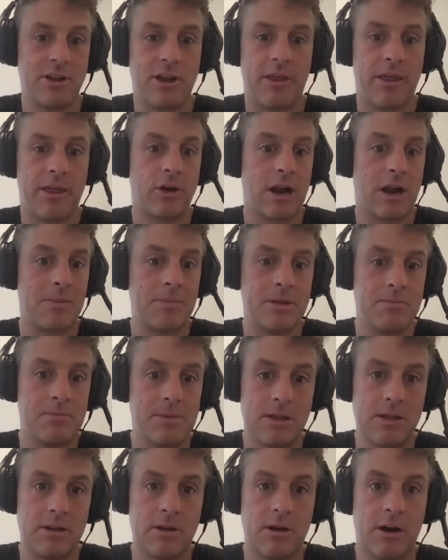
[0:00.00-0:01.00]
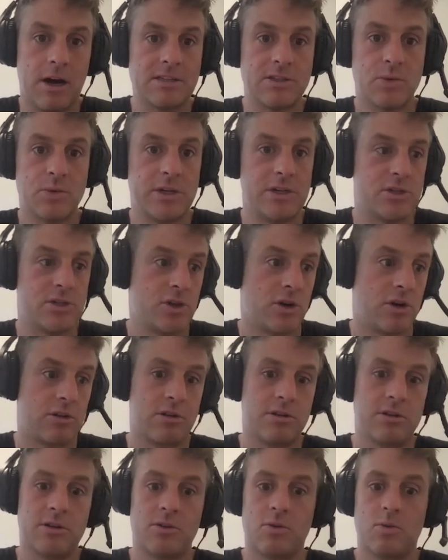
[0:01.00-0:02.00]
they got up in the middle of the night to eat
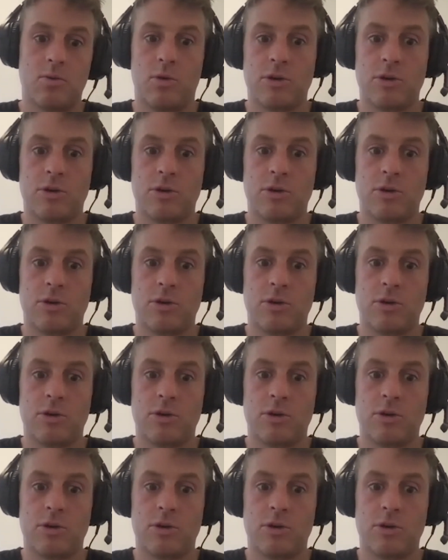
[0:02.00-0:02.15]
chocolate or